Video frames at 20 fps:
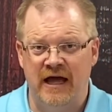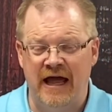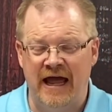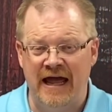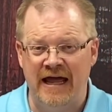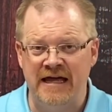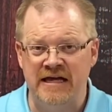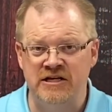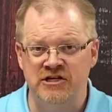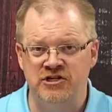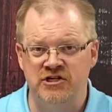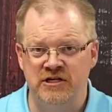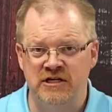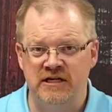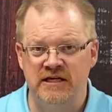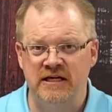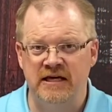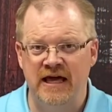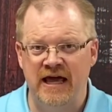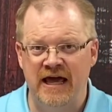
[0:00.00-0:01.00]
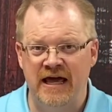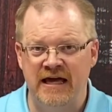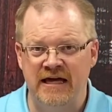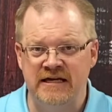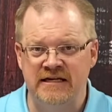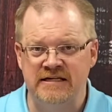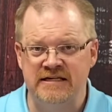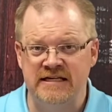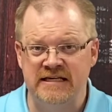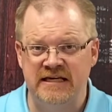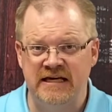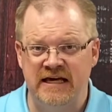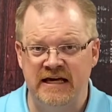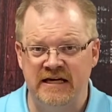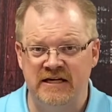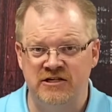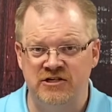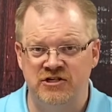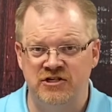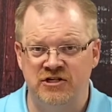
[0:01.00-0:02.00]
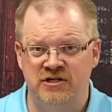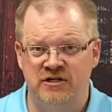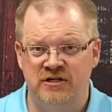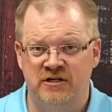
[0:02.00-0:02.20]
H E A T H.